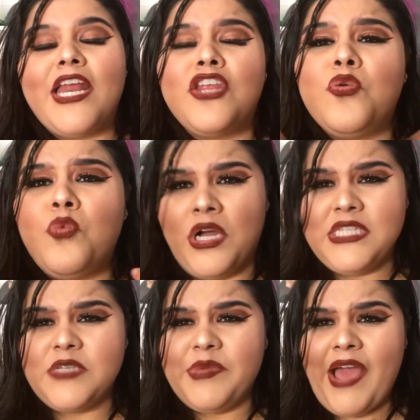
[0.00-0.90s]
and you want
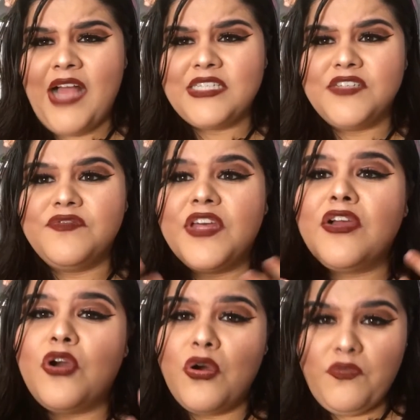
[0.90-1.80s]
to be active, then
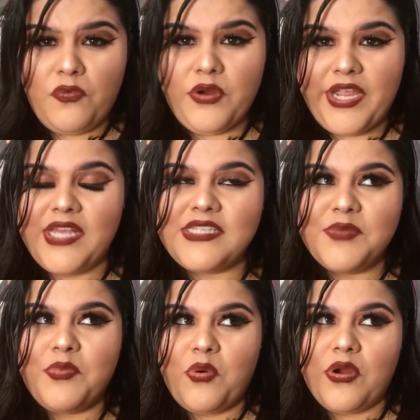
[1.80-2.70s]
go for it. It's
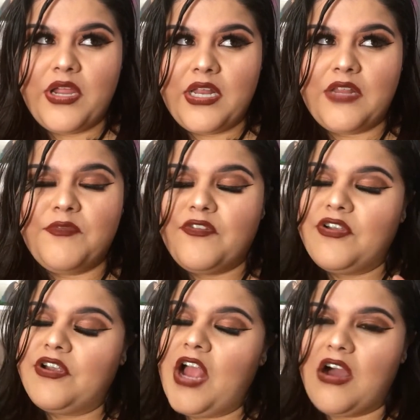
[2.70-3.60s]
important for
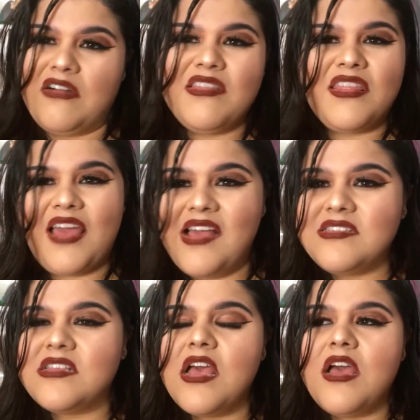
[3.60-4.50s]
your health,
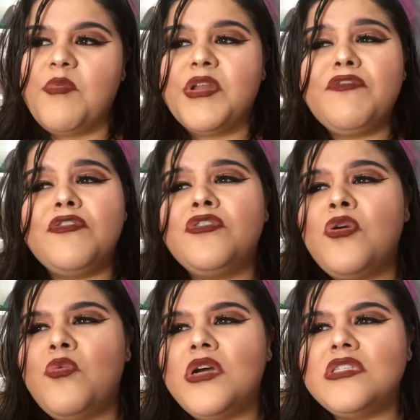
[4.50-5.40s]
yes. But if you
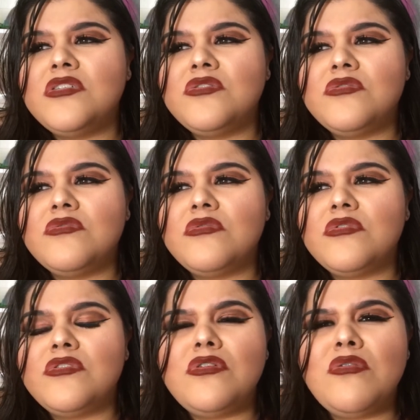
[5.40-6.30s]
don't want to,
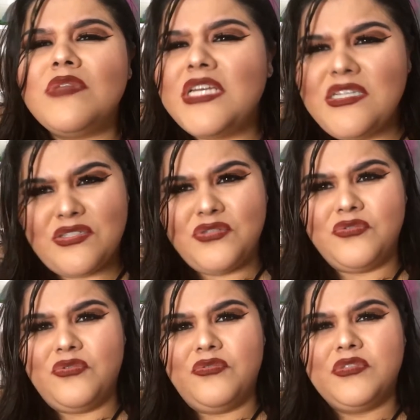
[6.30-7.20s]
you don't need
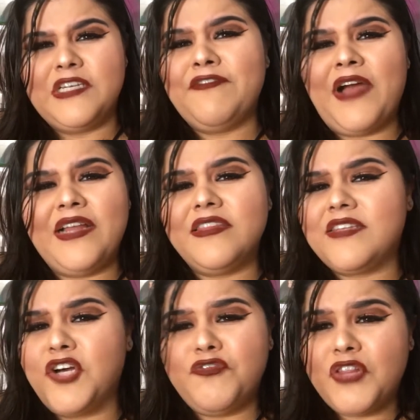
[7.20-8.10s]
to. To find
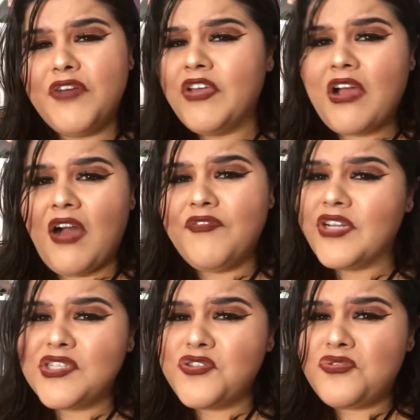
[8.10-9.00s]
self-love and
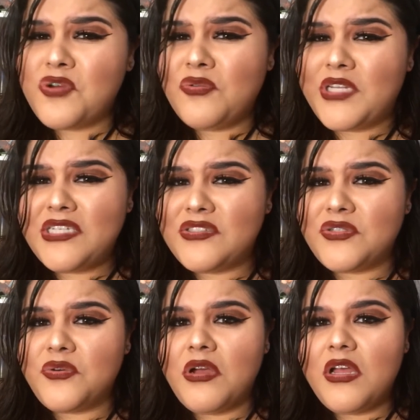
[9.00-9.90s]
confidence, you don't need to.